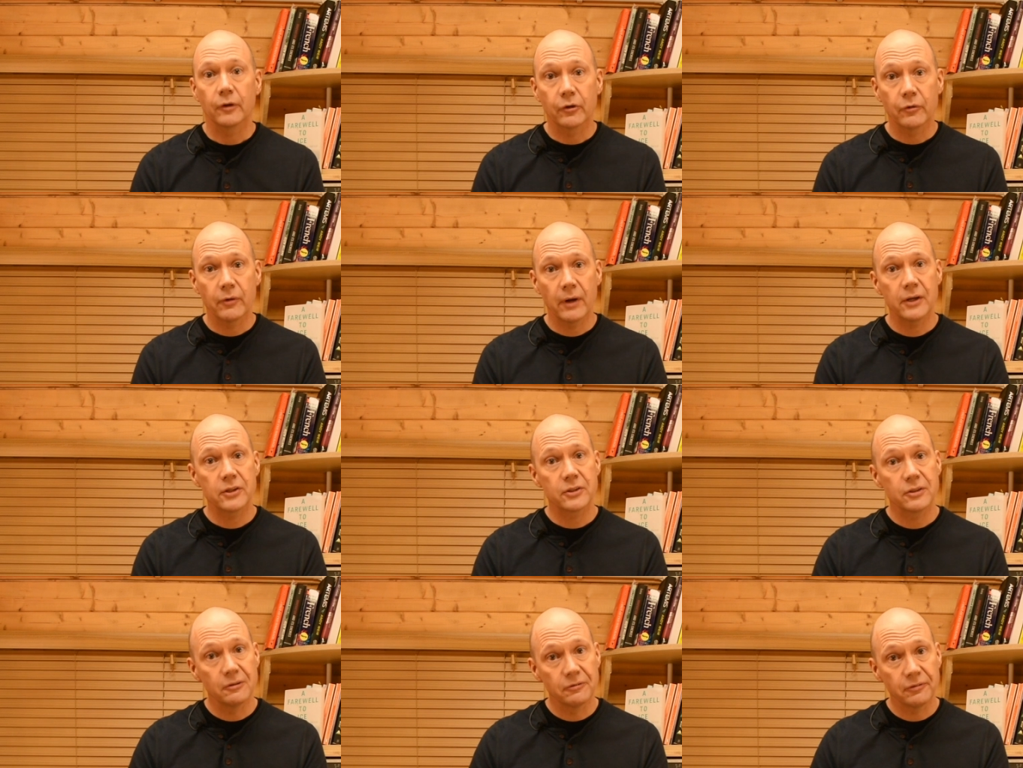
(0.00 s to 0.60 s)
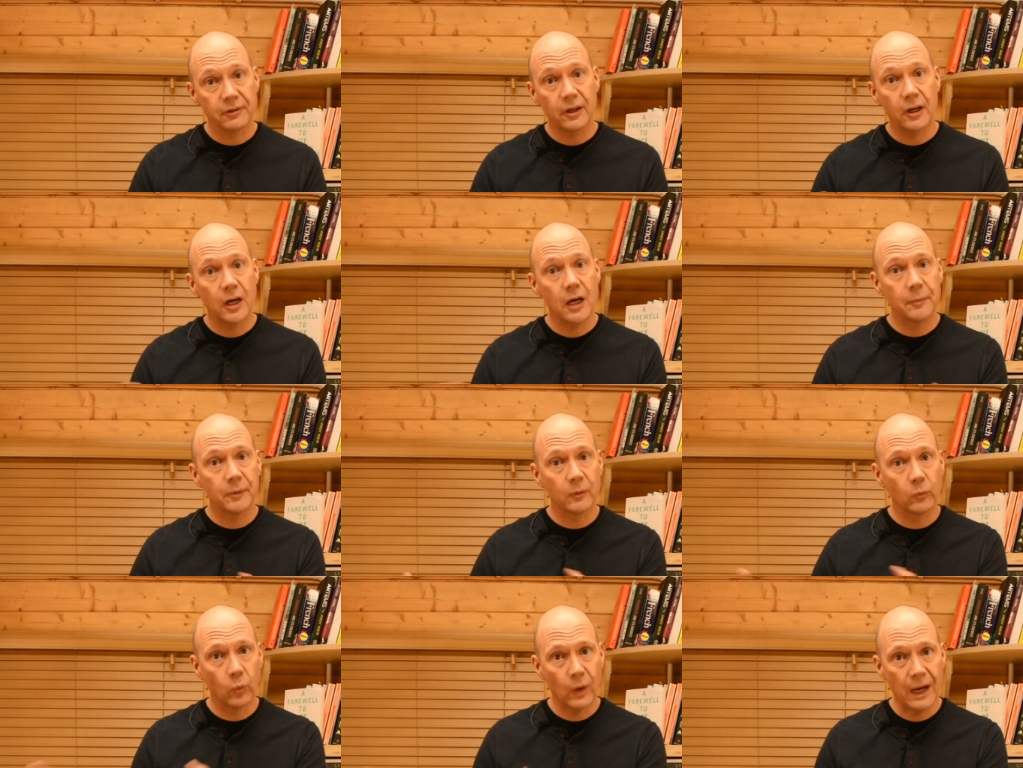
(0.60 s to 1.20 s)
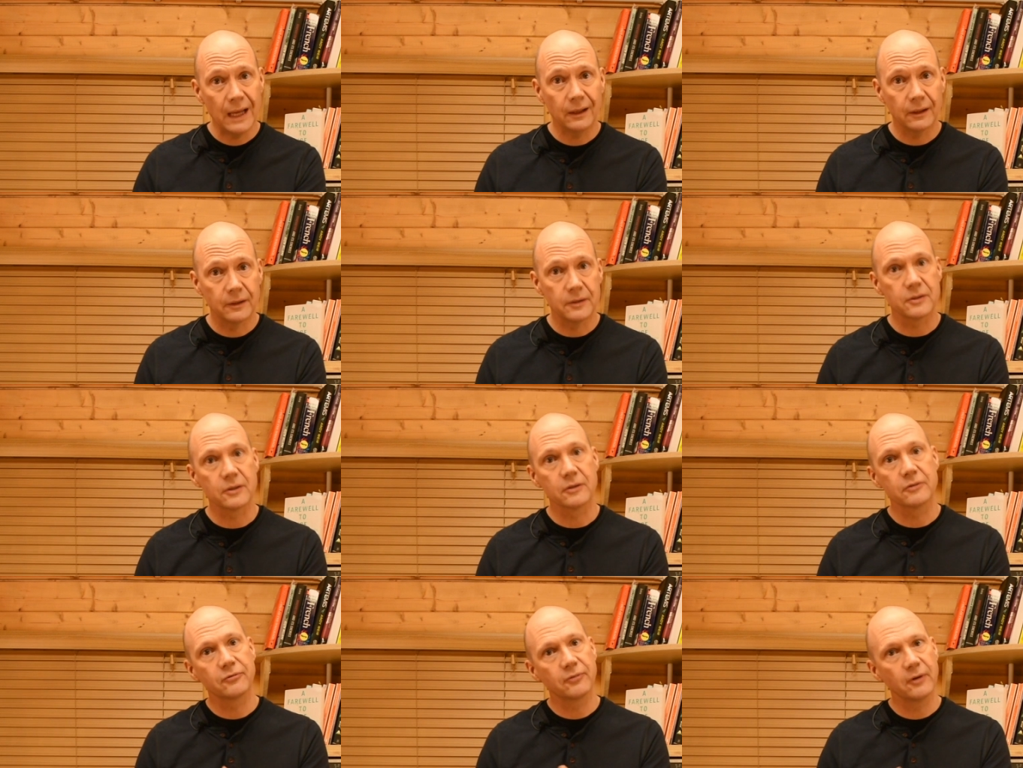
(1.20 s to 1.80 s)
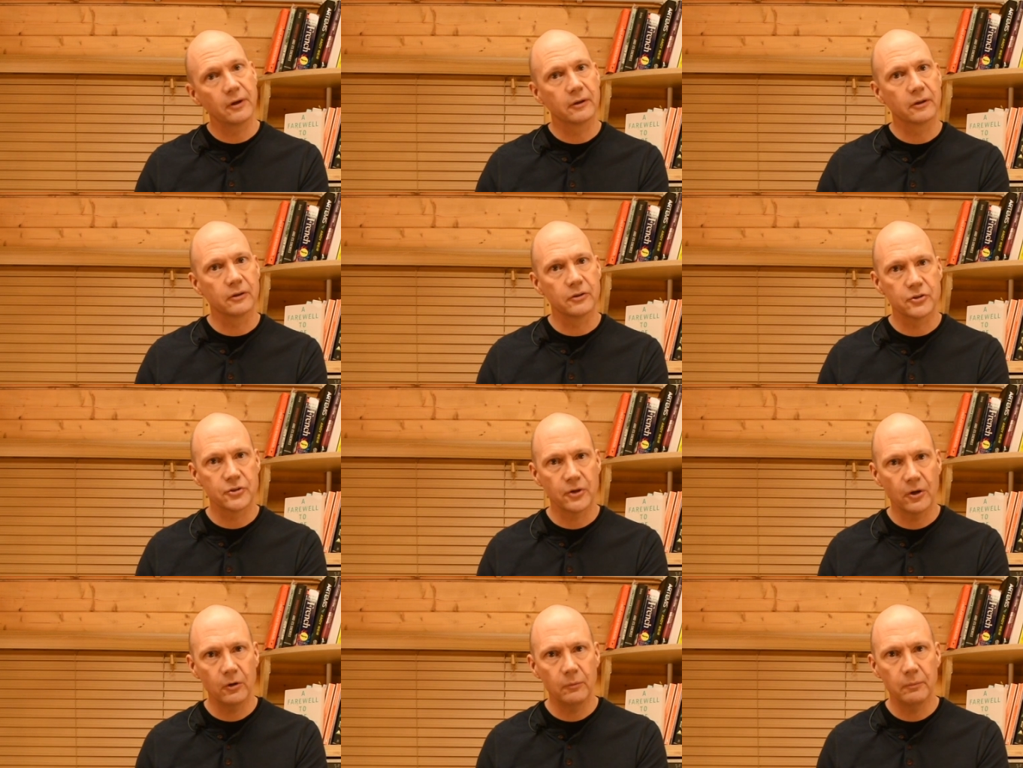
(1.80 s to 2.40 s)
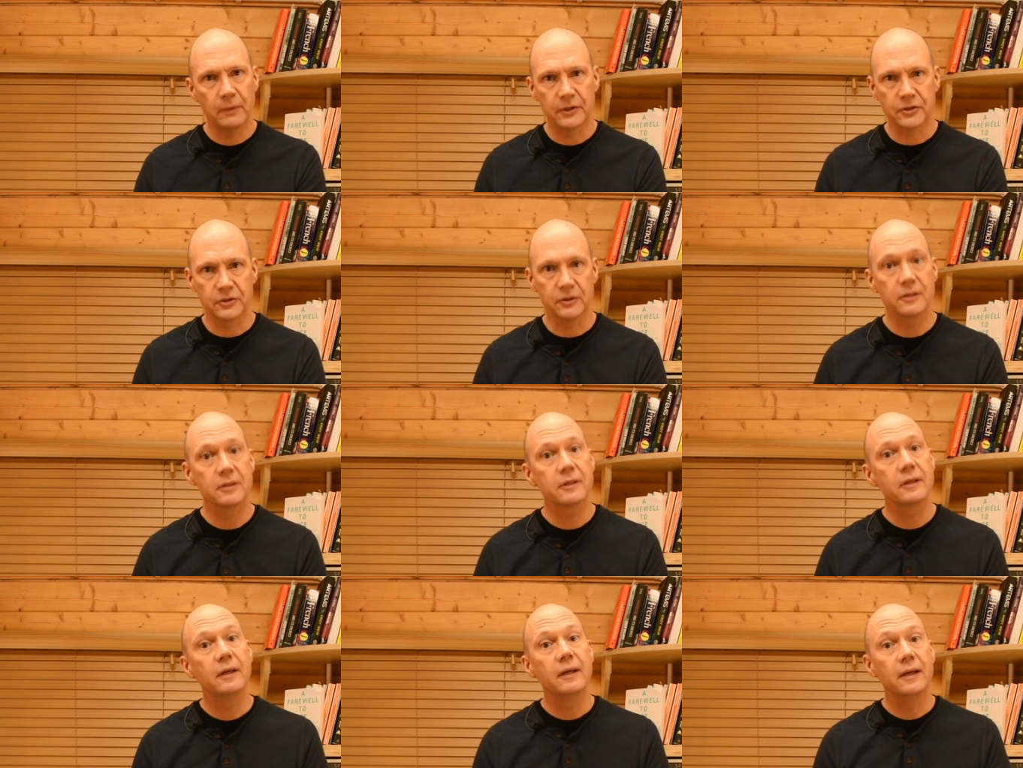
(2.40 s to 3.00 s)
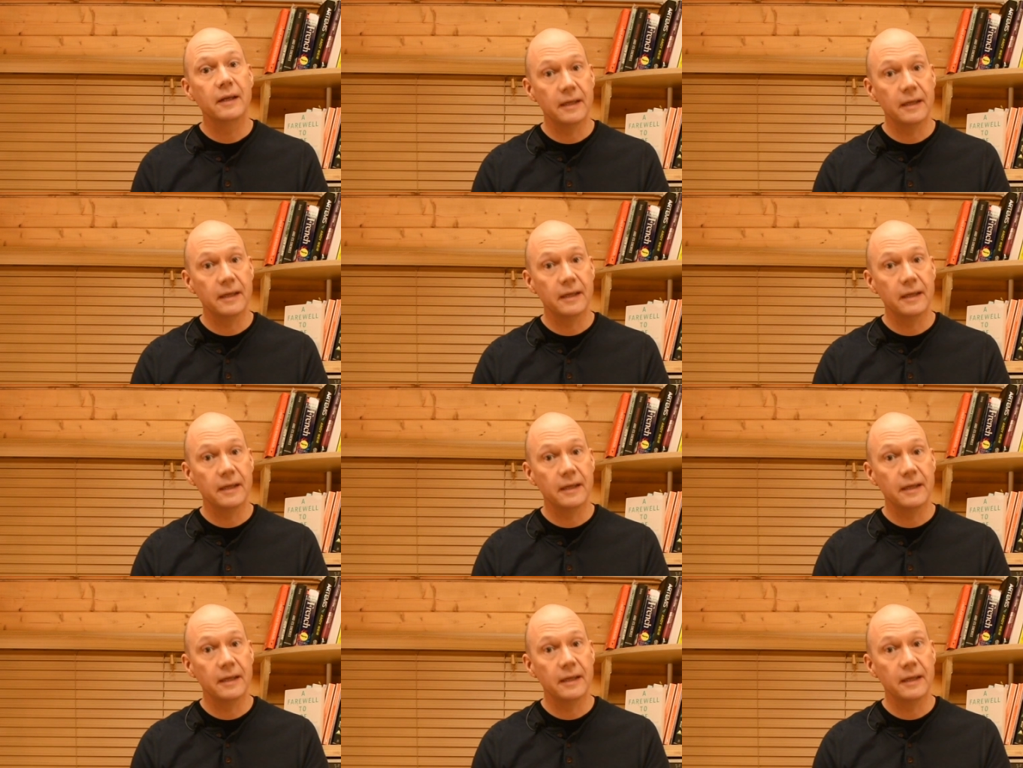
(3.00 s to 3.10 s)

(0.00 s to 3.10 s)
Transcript: The creation of urban wetlands as flood control measures